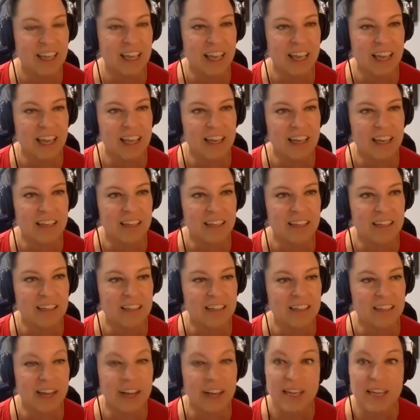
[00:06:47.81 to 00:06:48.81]

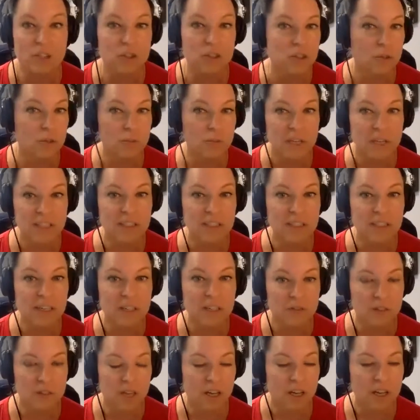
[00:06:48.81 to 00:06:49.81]
And I use it myself.
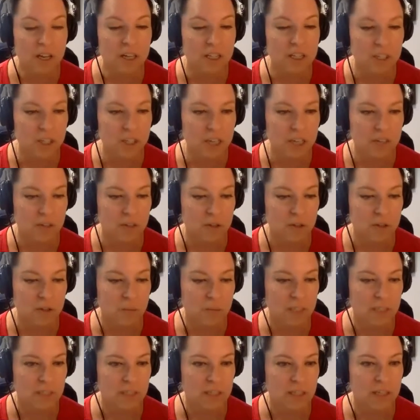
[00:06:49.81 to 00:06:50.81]
I contract with
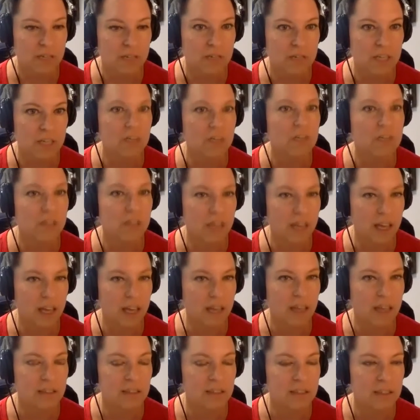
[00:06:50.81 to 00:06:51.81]
myself, like,
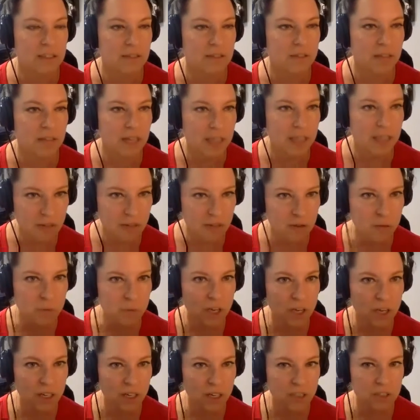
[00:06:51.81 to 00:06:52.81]
okay, if I get from
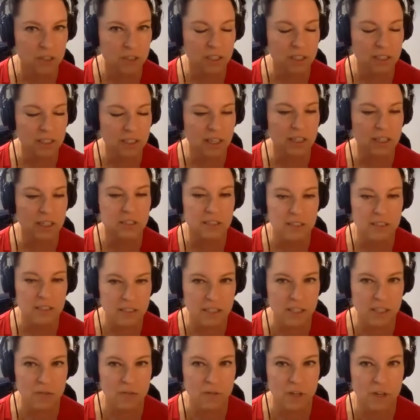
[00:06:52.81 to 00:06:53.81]
100 down to
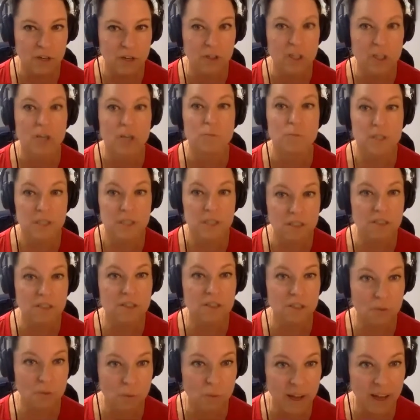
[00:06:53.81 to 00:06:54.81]
0 and I'm
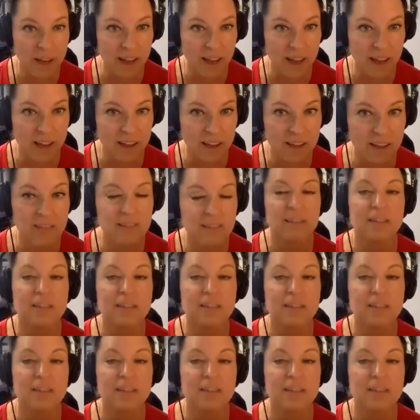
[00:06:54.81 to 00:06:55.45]
still awake,